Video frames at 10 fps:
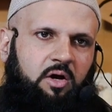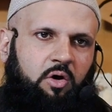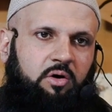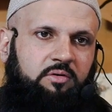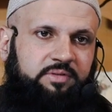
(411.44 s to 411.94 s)

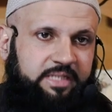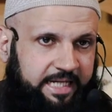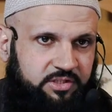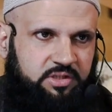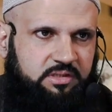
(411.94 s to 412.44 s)
of the
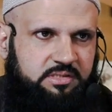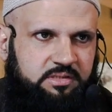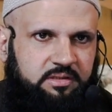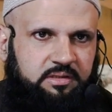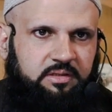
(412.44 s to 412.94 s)
angels
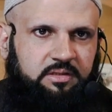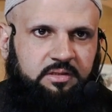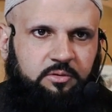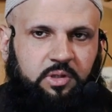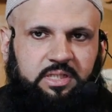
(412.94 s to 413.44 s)

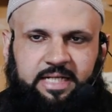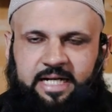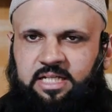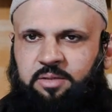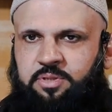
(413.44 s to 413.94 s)
who are the
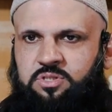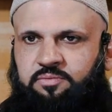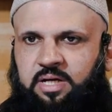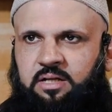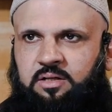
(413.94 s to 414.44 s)
gatekeepers
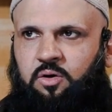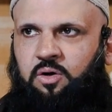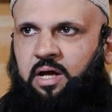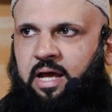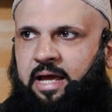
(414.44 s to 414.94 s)
of hell
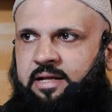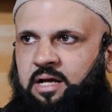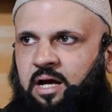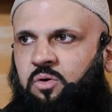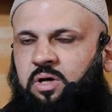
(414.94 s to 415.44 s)
and
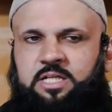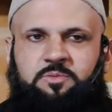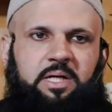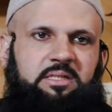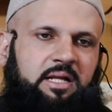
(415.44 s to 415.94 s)
how Allah
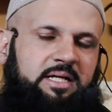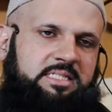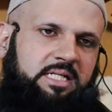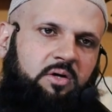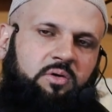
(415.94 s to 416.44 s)
subhanahu wa
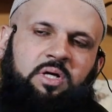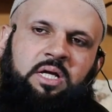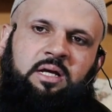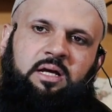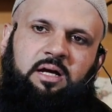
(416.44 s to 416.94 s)
ta'ala is now
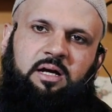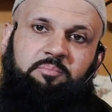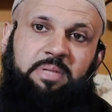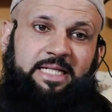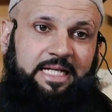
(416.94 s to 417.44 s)
uh,
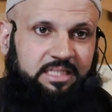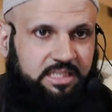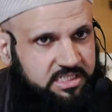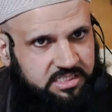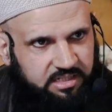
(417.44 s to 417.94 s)
making
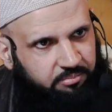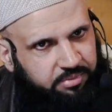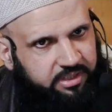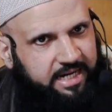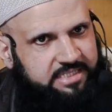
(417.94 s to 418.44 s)
this
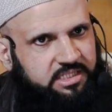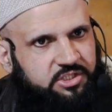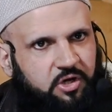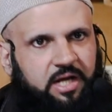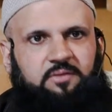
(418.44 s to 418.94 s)
number as a
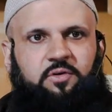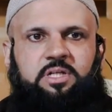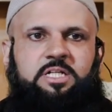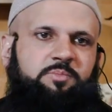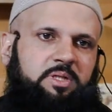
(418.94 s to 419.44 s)
trial for
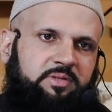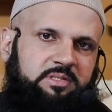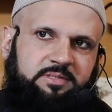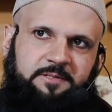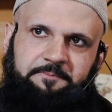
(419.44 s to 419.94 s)
the
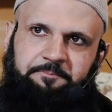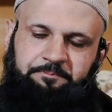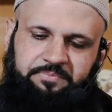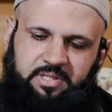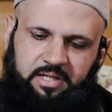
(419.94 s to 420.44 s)
disbelievers.
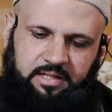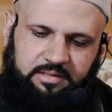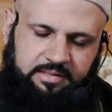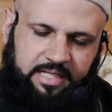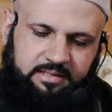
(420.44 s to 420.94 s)

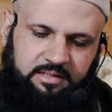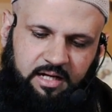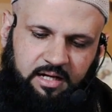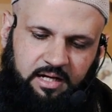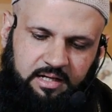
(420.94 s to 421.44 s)
Then
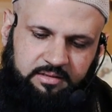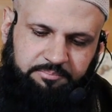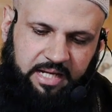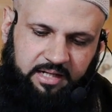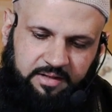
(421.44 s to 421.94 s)
uh,
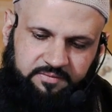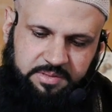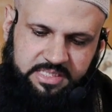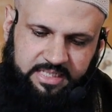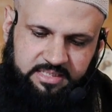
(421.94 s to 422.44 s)
paragraph
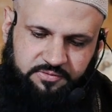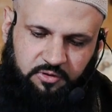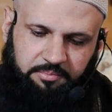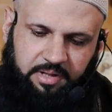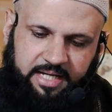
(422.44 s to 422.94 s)
number 6 is
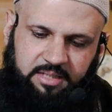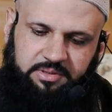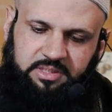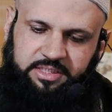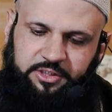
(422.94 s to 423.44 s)
from ayah
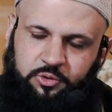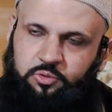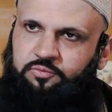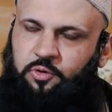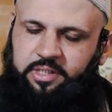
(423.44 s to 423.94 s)
number
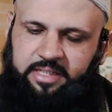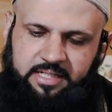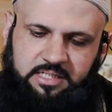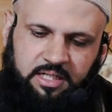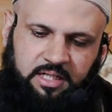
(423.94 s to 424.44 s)
32 to
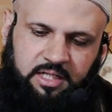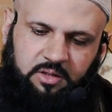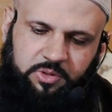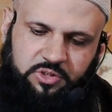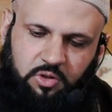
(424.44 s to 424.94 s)
48 which